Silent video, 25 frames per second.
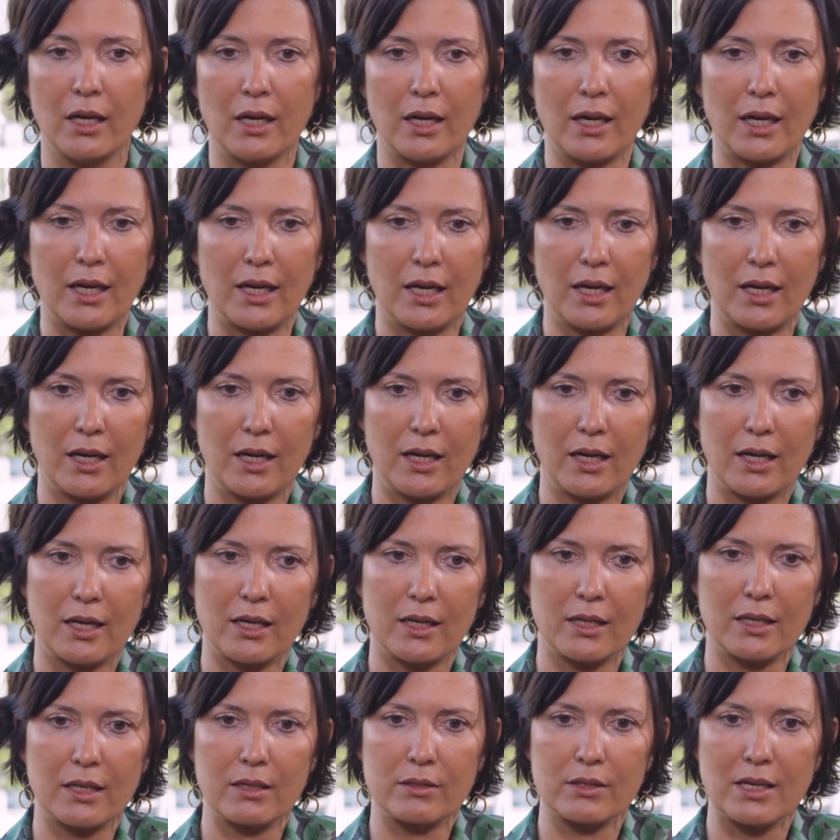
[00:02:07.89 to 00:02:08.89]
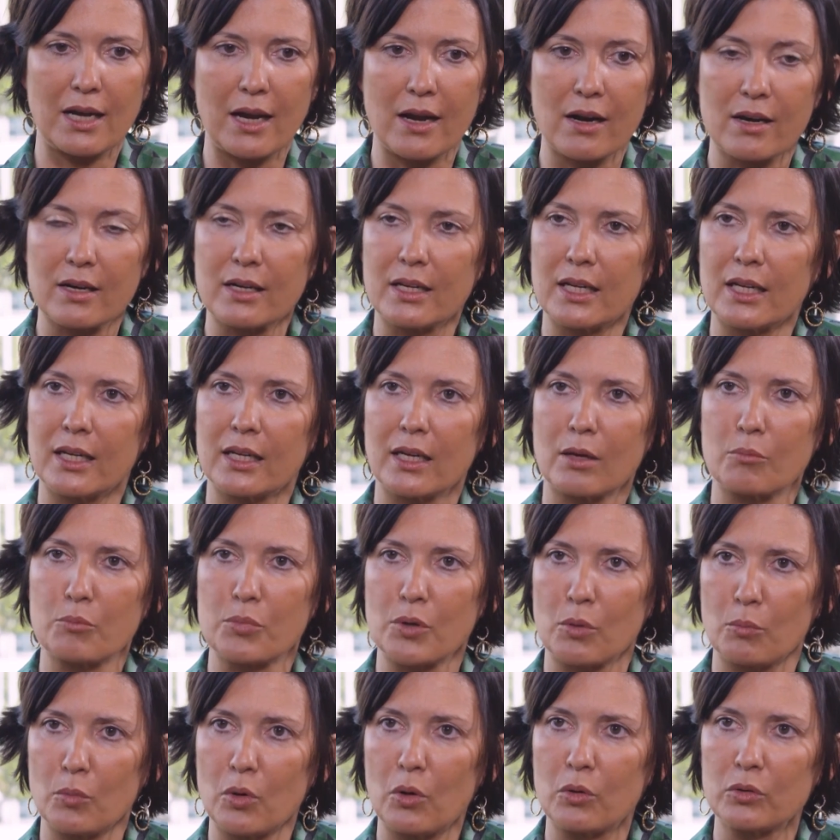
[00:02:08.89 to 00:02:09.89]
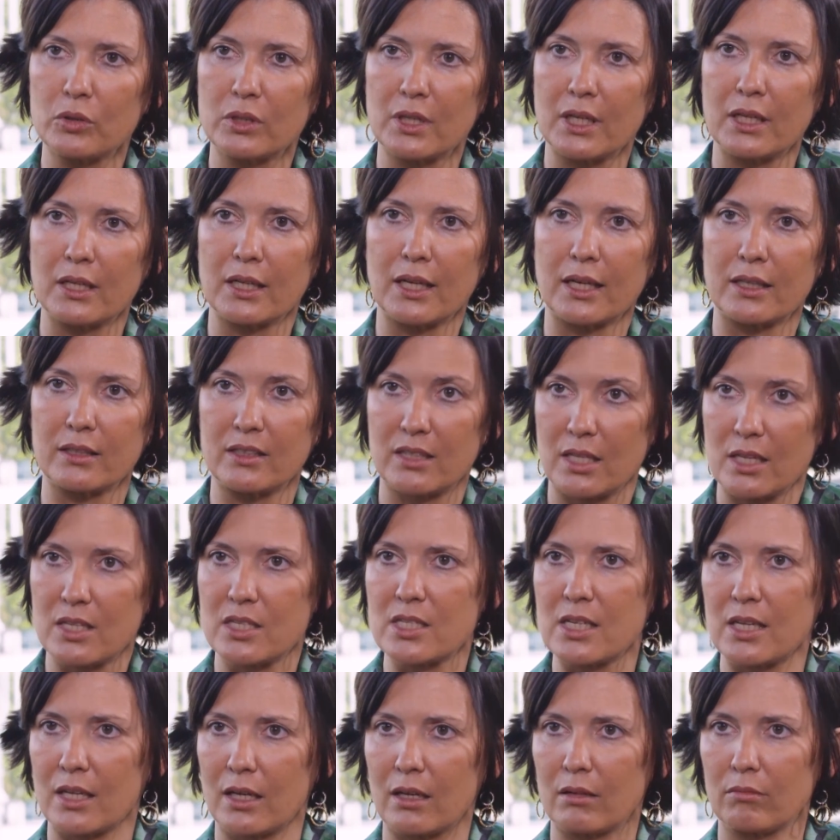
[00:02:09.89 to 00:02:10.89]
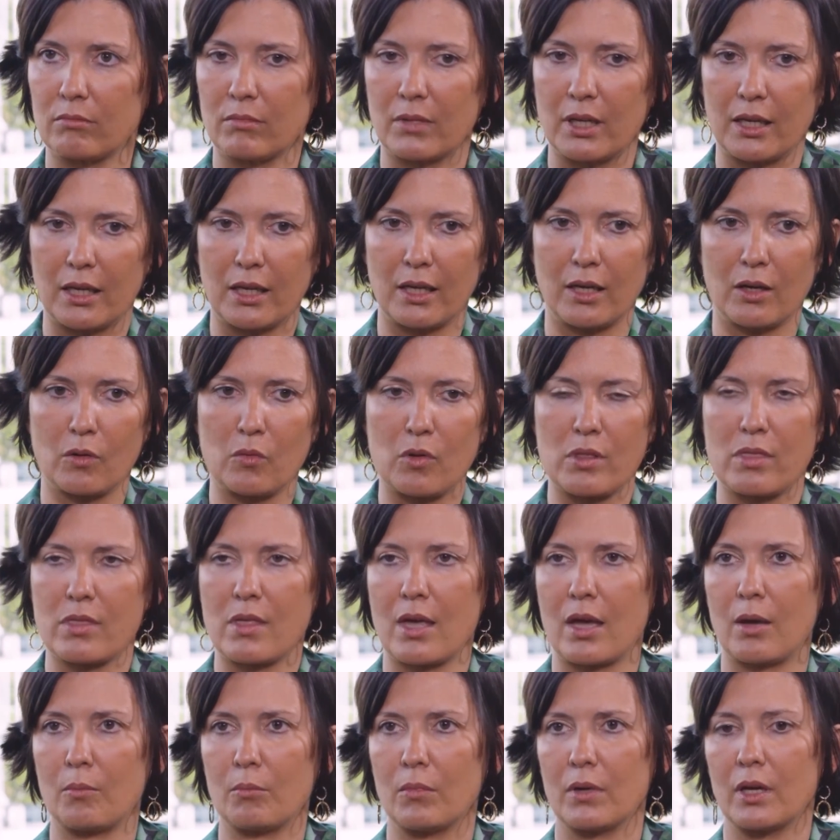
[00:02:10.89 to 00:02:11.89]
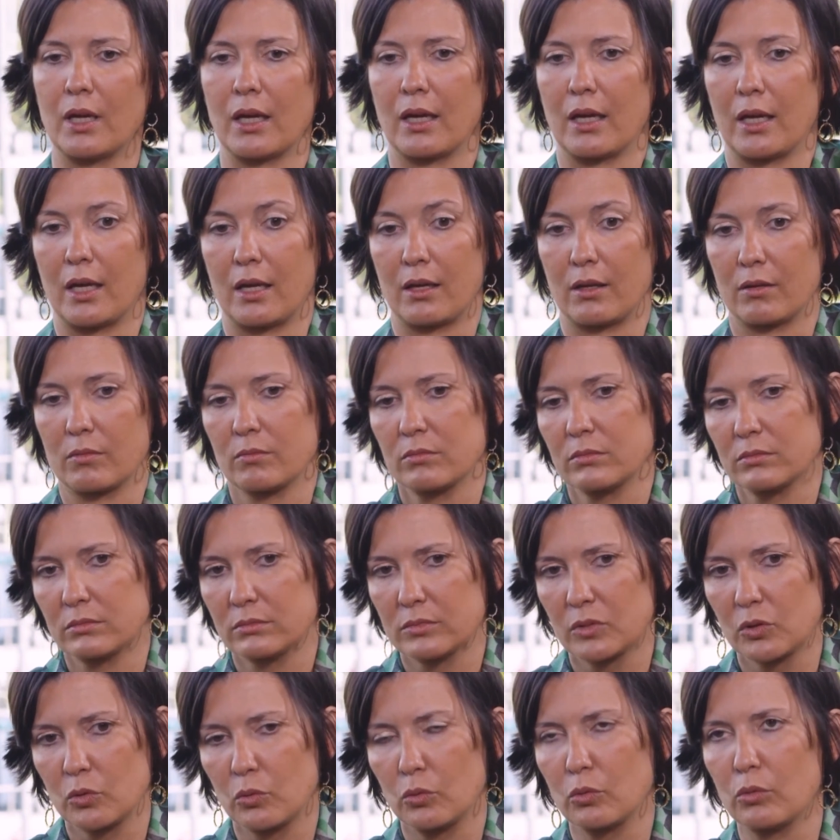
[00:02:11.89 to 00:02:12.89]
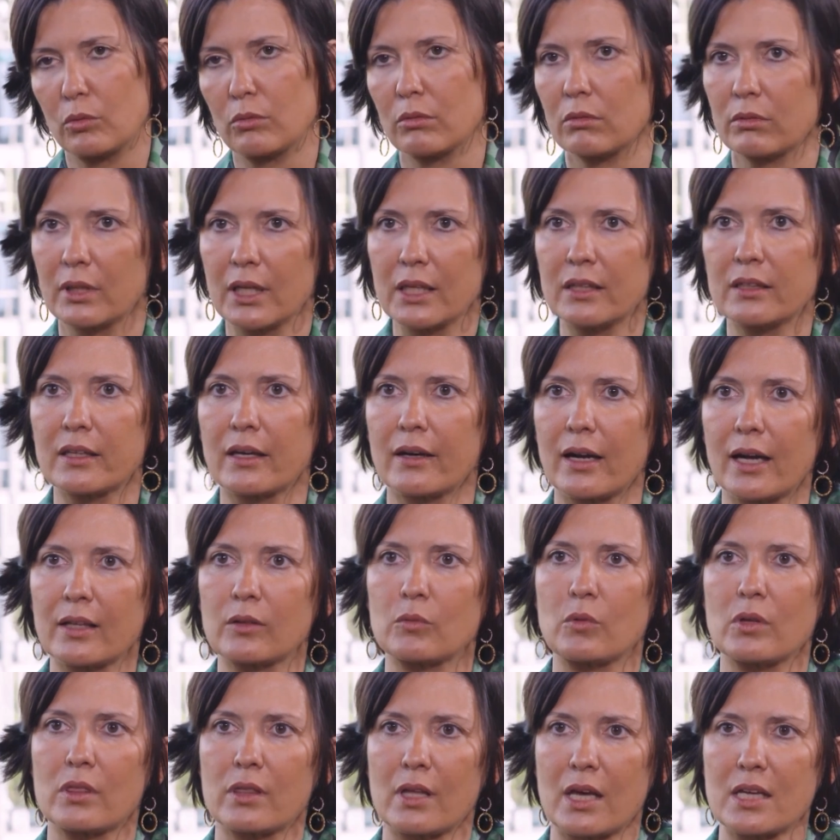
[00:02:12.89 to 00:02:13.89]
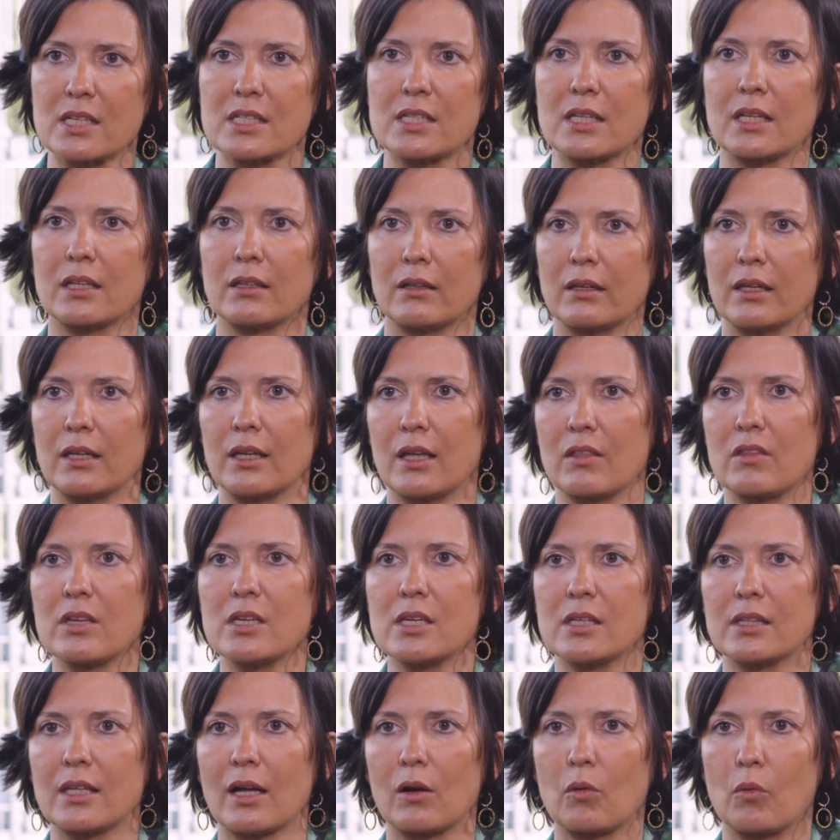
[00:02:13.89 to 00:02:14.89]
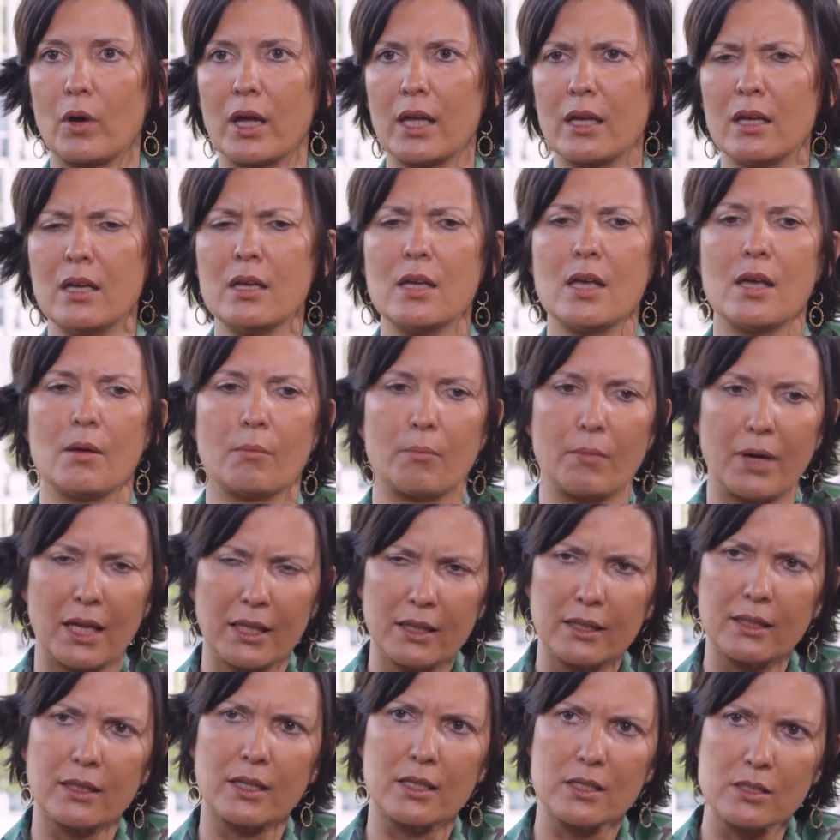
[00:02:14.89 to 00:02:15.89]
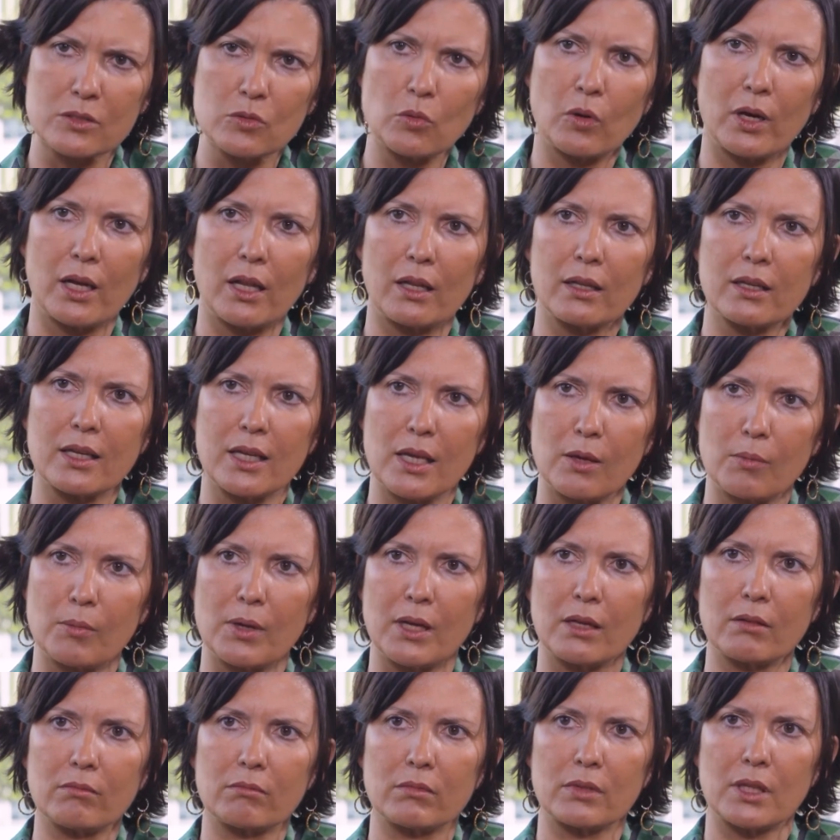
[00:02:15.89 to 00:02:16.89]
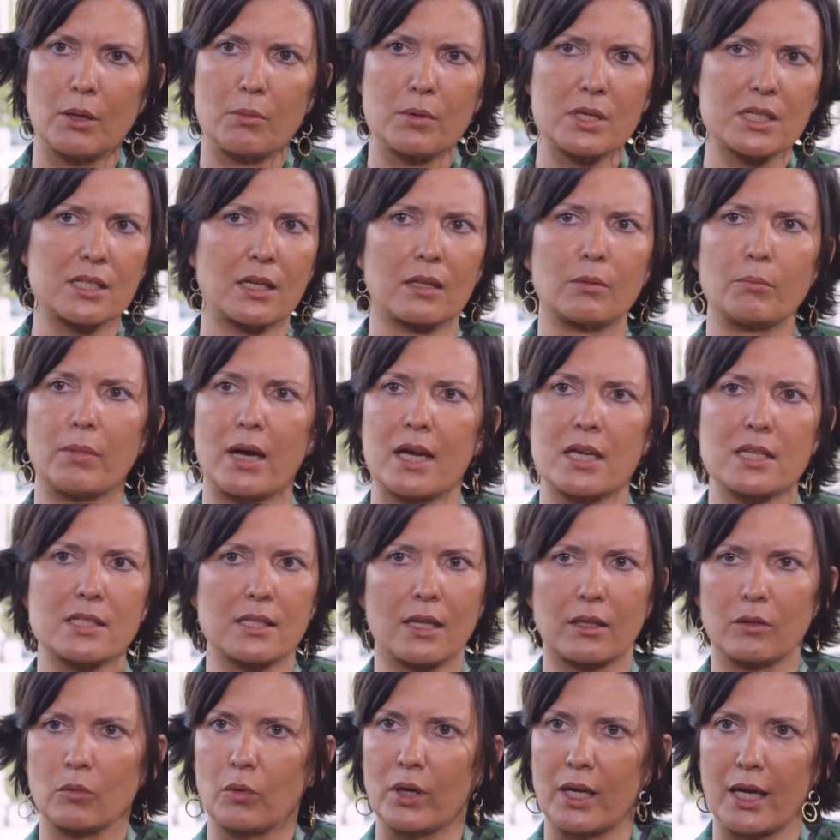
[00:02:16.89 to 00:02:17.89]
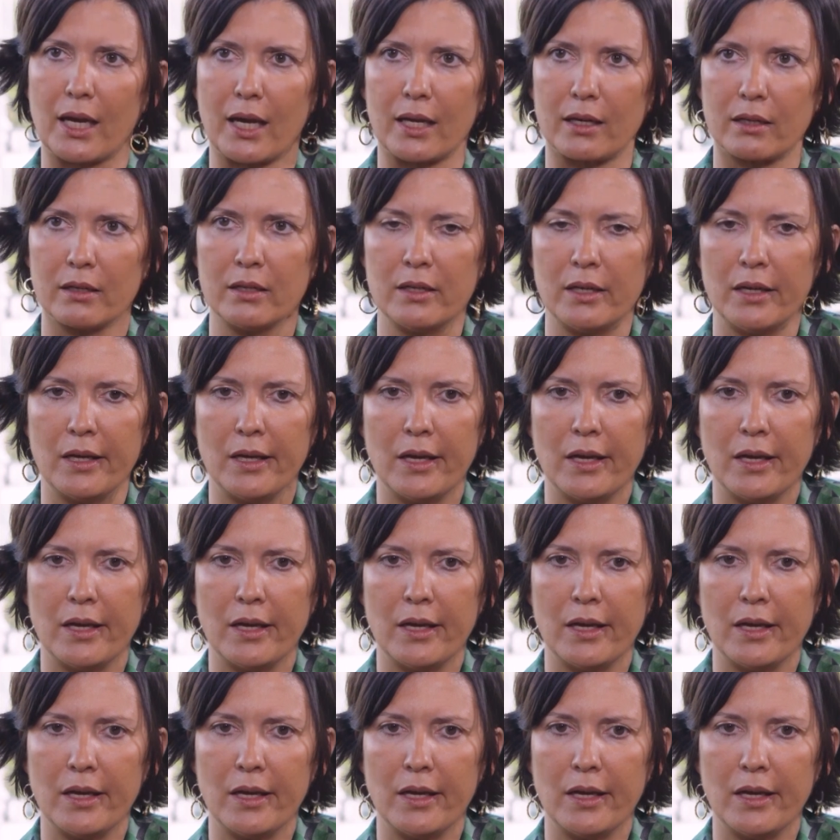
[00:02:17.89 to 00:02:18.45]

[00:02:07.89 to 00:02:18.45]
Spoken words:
and learning and promoting and teaching with them to interact with us in a digital way, but as well giving the best advice that we can.